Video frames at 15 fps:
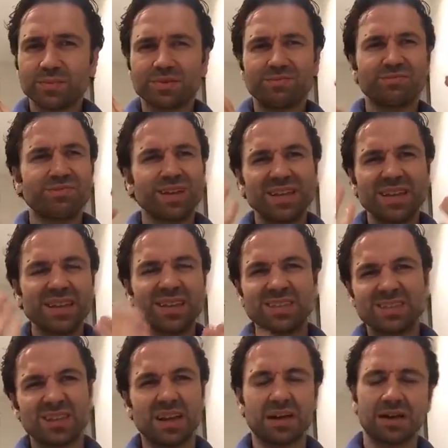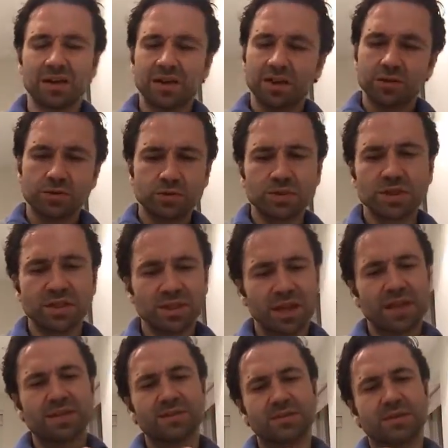but really it's like you sit
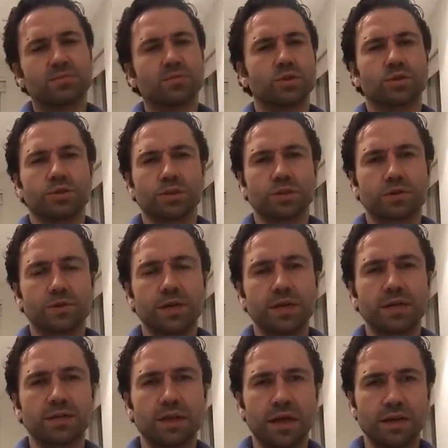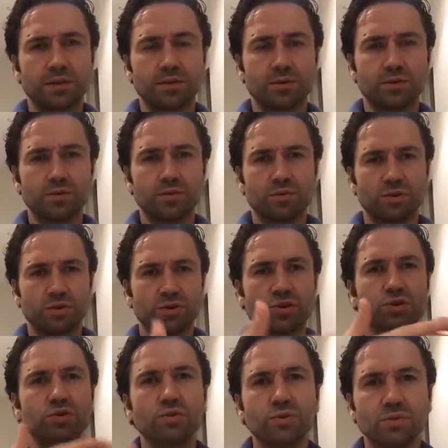at a, some sort of screen and you
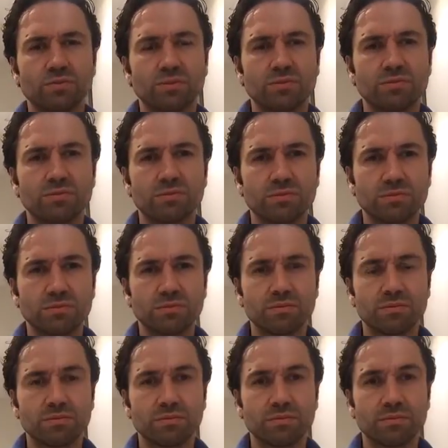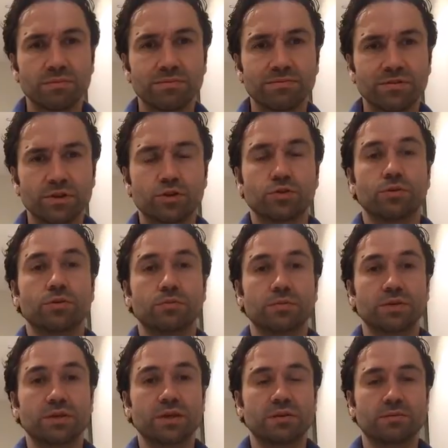consume visual
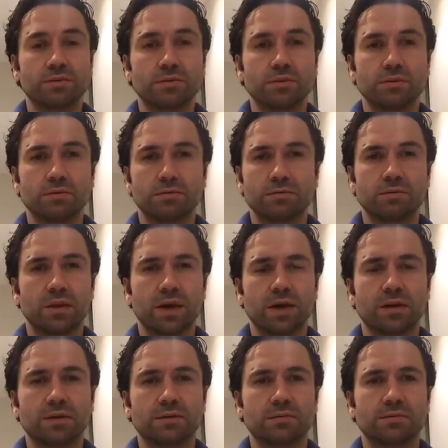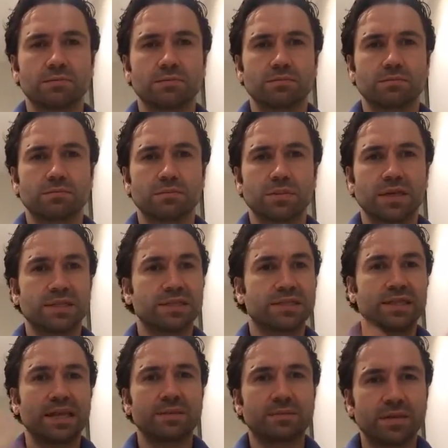material, like
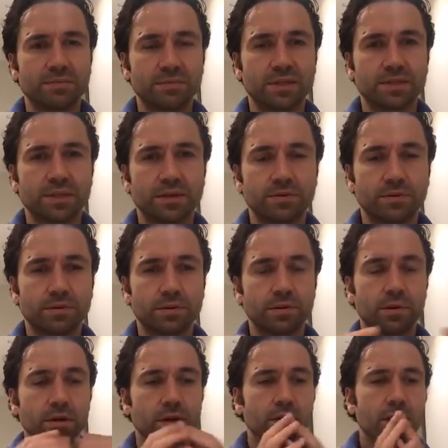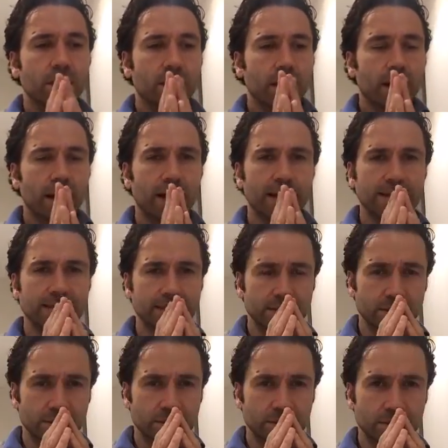entertainment material. And
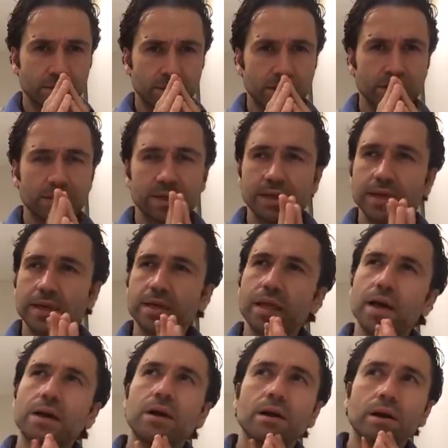so I was thinking, like,